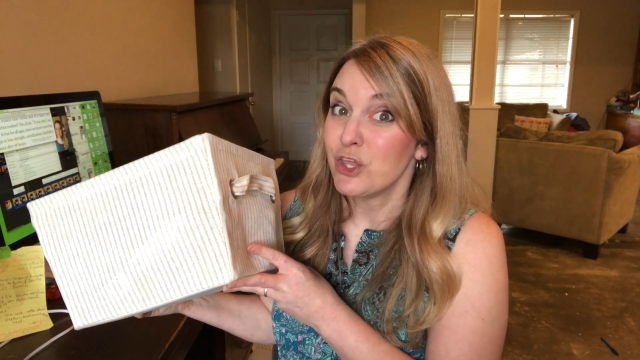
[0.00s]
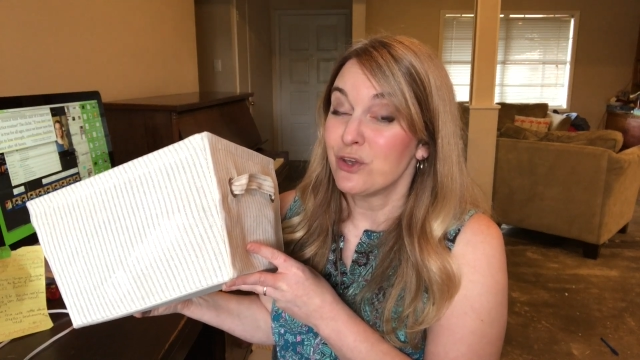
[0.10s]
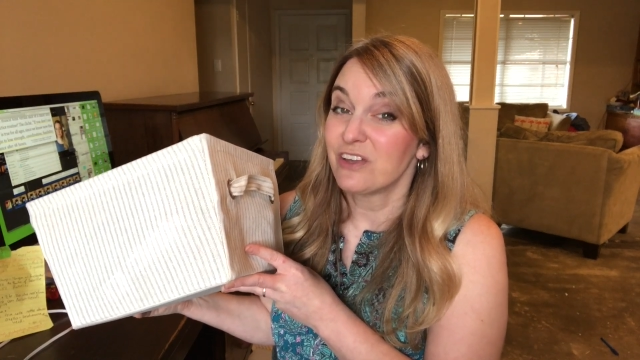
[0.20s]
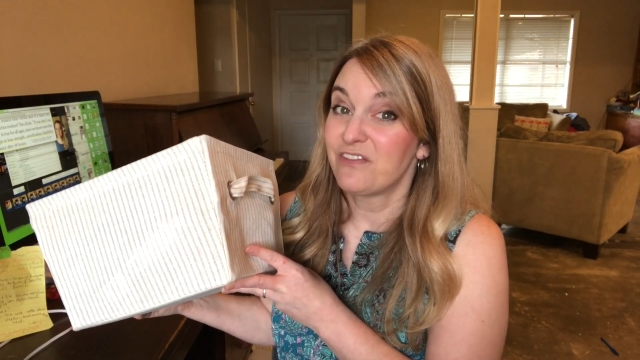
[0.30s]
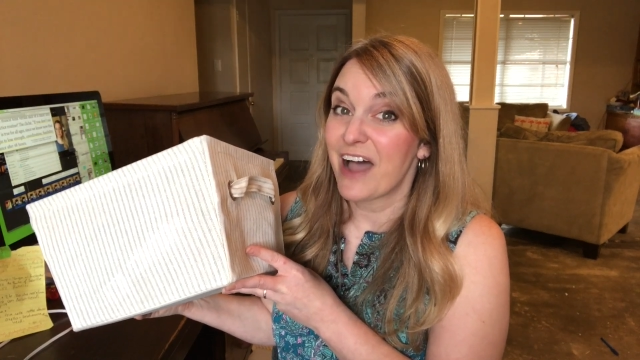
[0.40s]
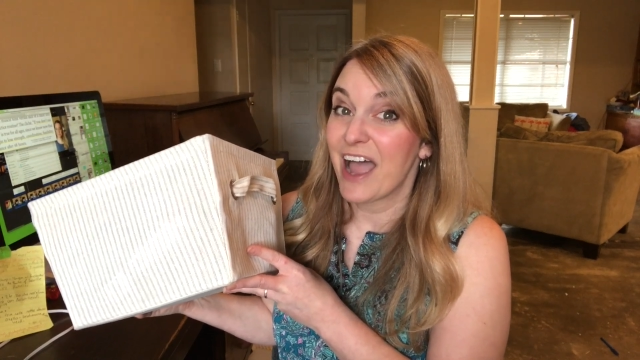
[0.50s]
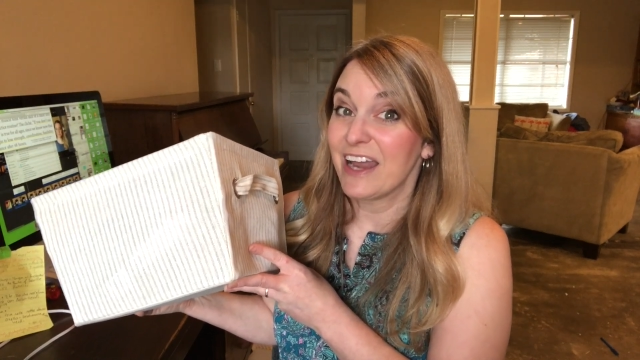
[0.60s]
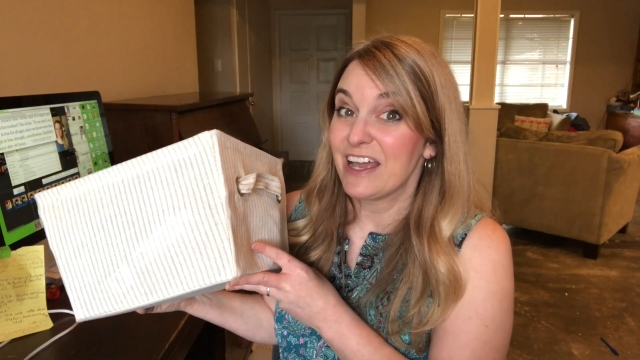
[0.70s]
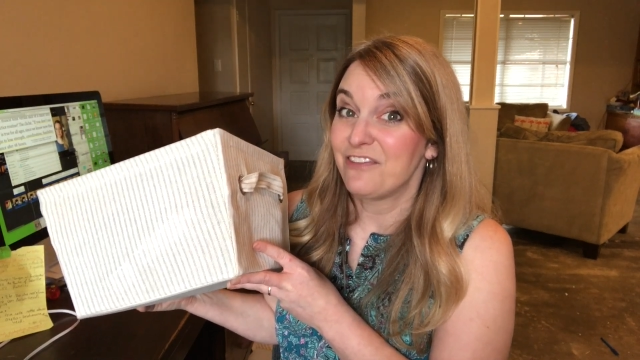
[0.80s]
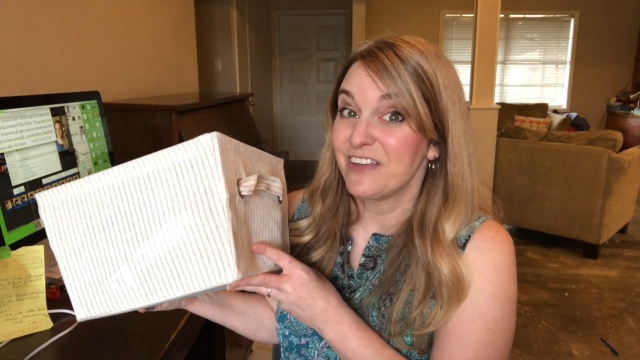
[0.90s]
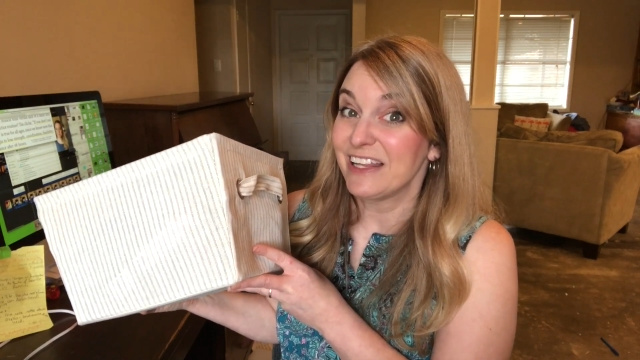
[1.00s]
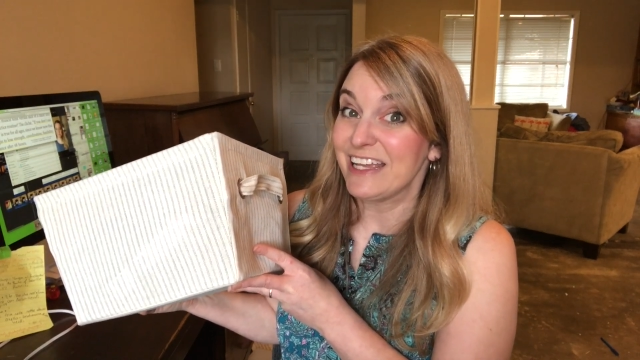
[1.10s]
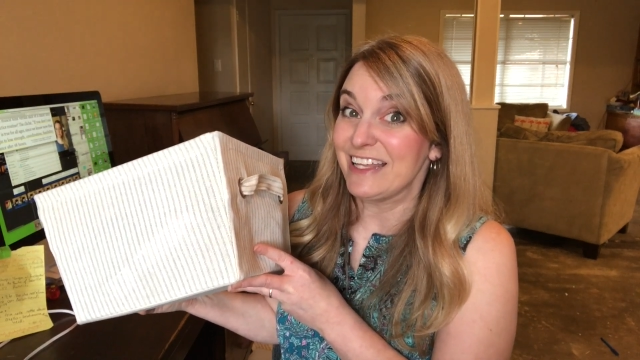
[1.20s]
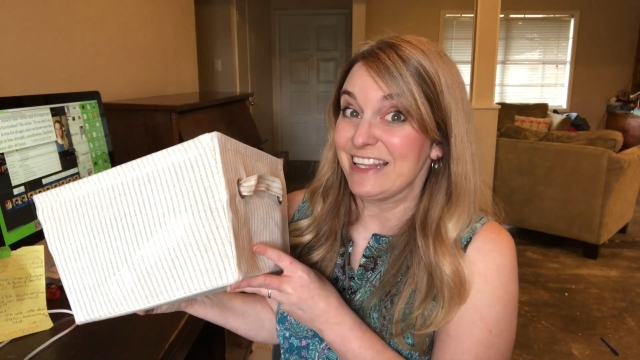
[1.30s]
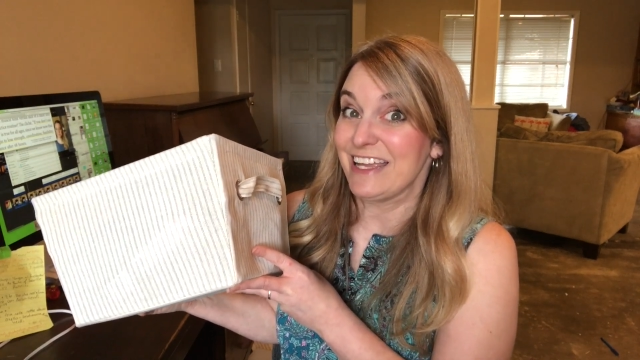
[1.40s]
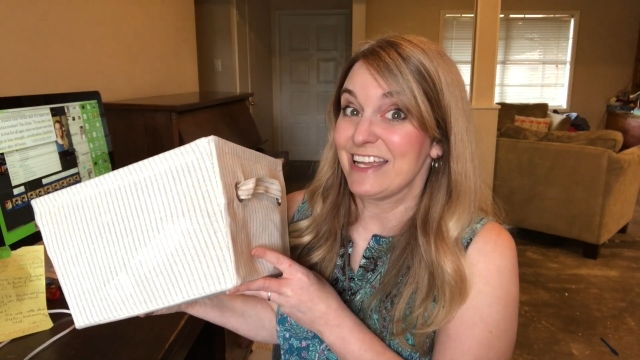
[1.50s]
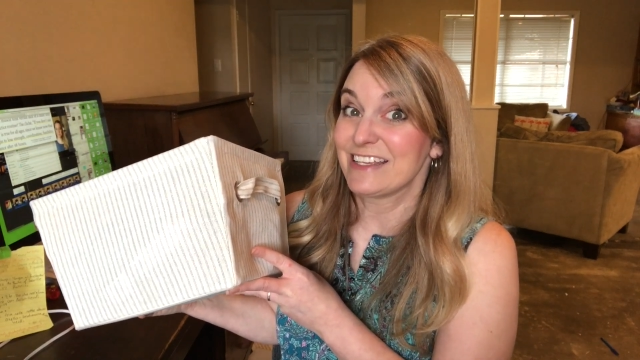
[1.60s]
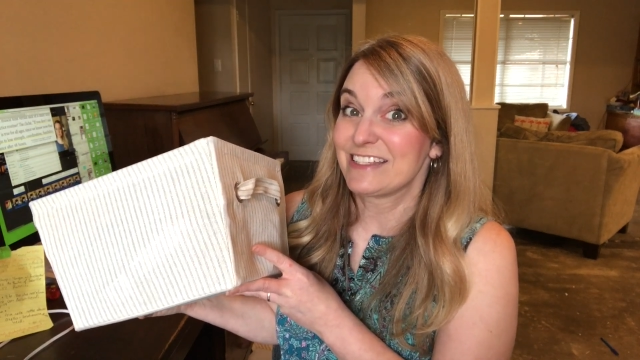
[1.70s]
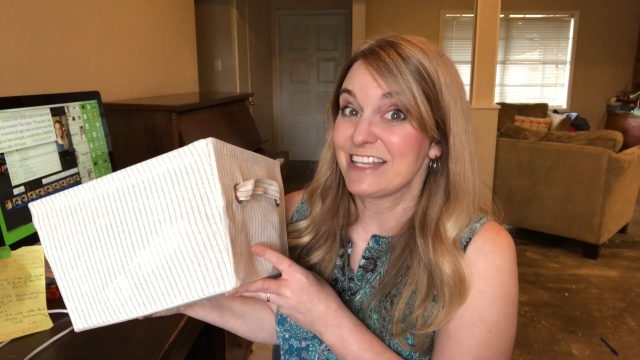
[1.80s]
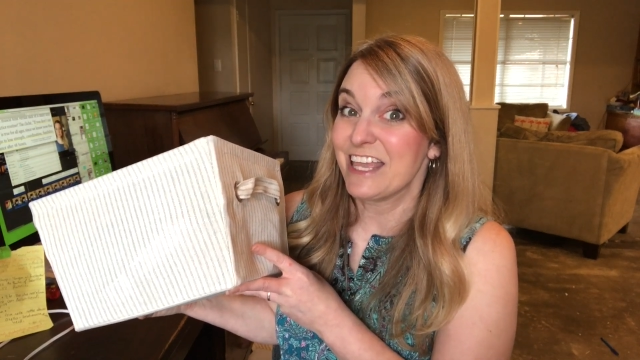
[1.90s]
you can find affiliate
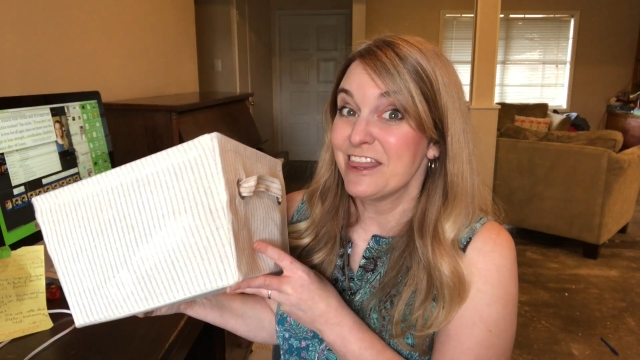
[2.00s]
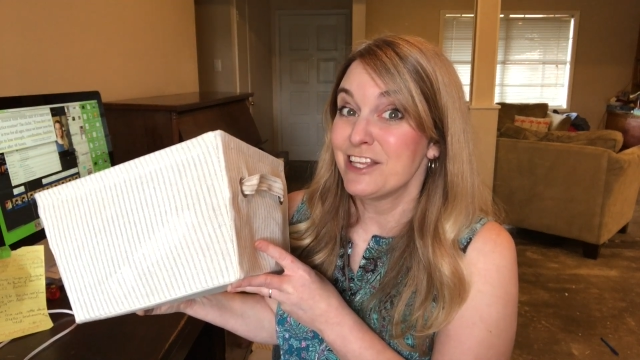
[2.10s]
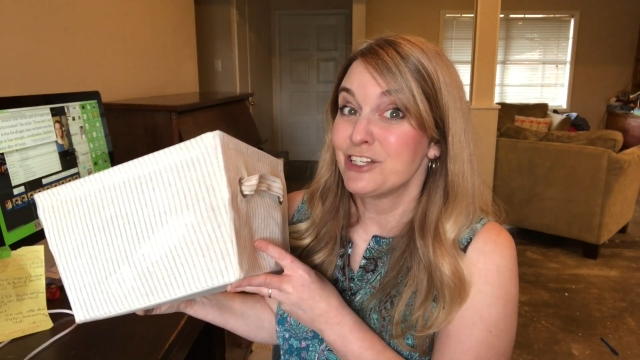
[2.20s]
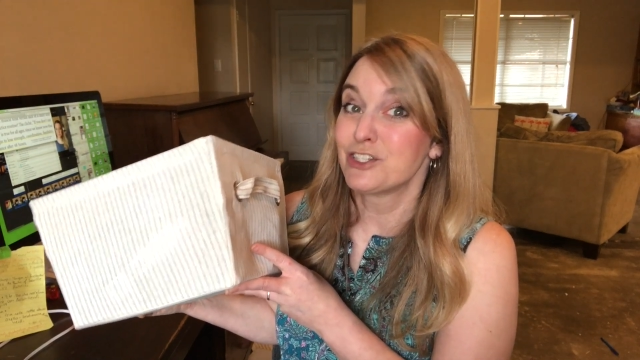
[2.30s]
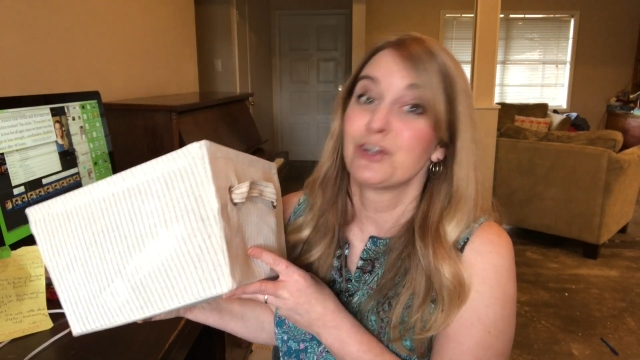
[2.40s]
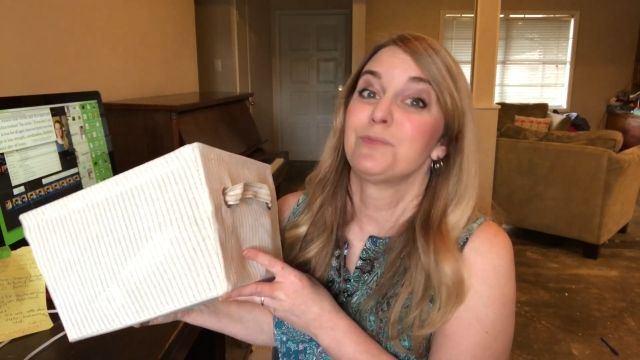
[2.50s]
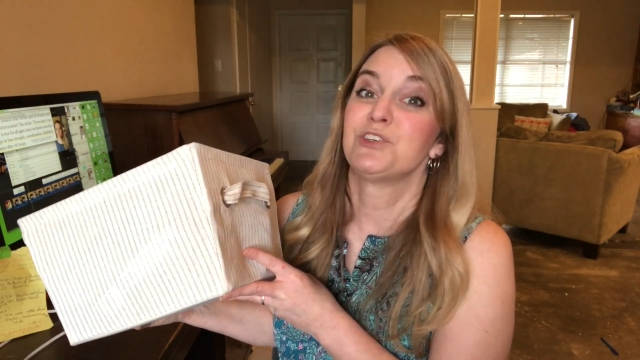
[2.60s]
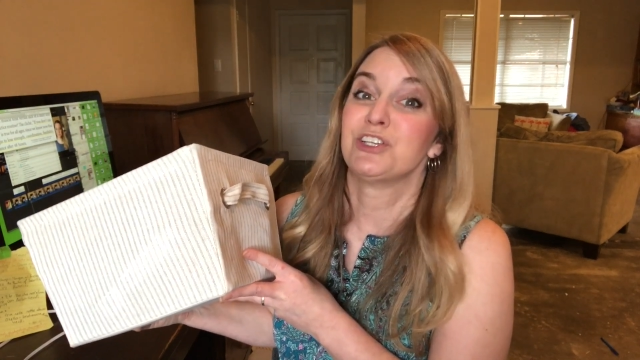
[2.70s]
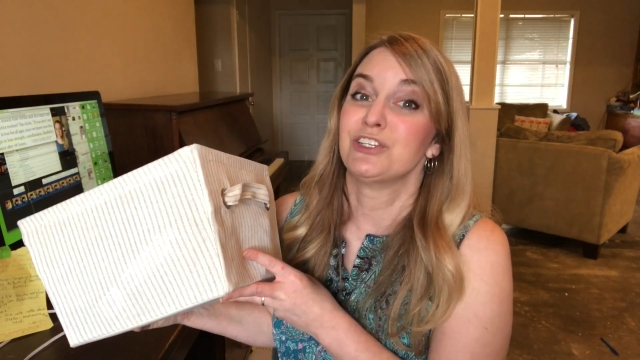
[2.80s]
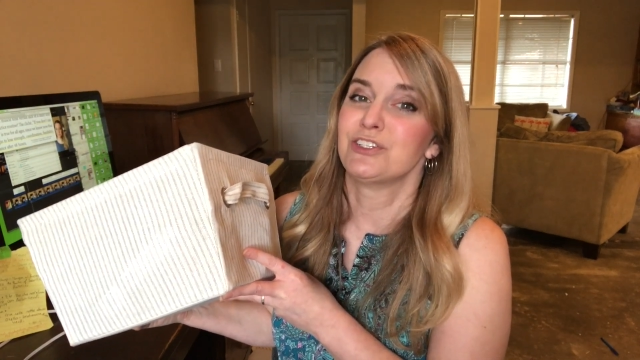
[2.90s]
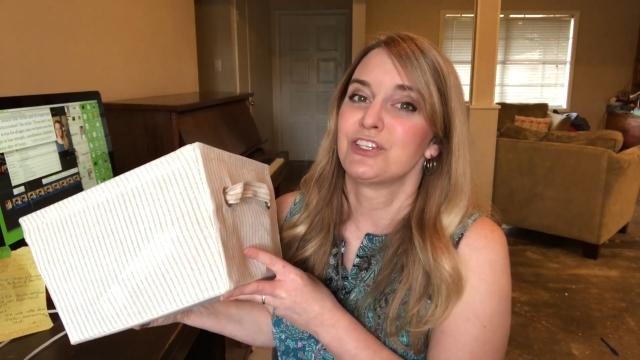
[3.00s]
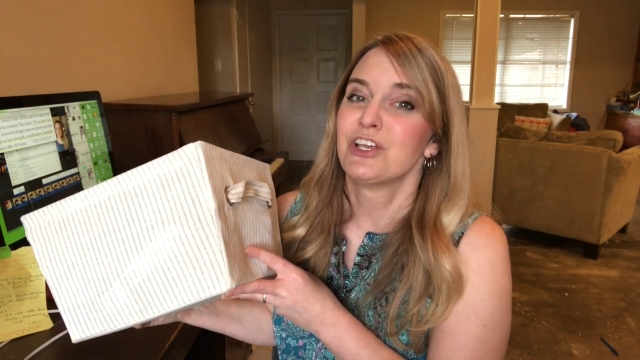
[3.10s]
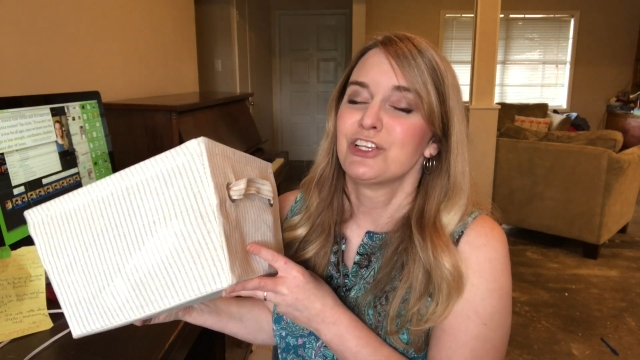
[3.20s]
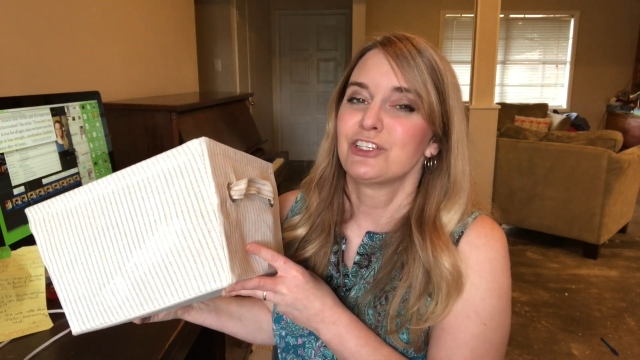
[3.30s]
links in the descriptions